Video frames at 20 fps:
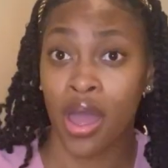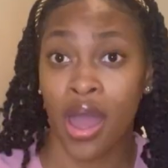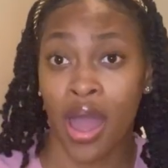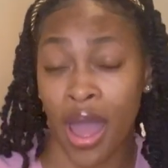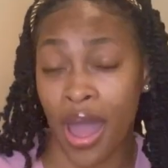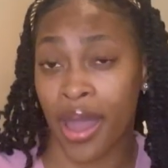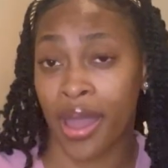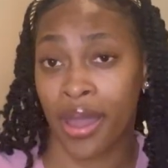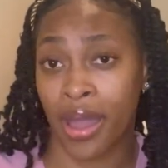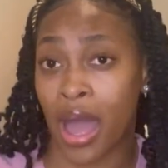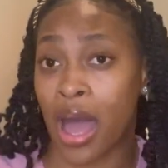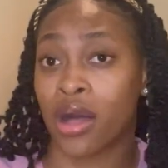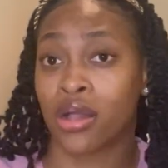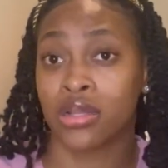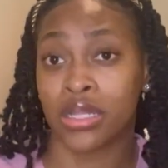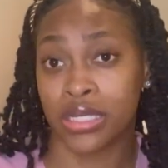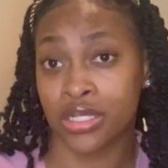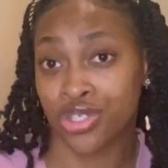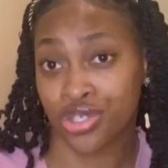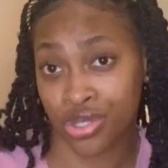I'll
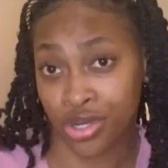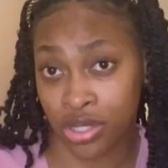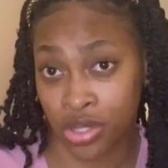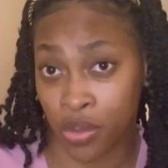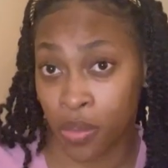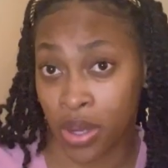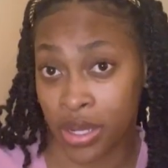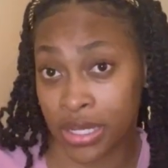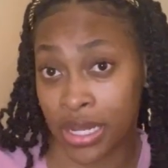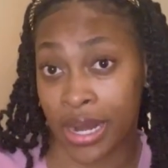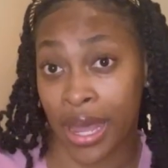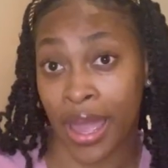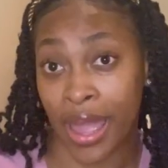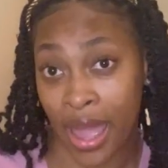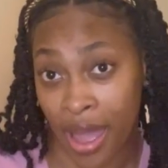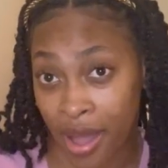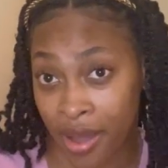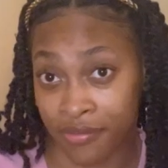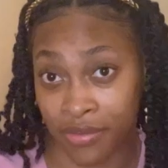insert the one that I have.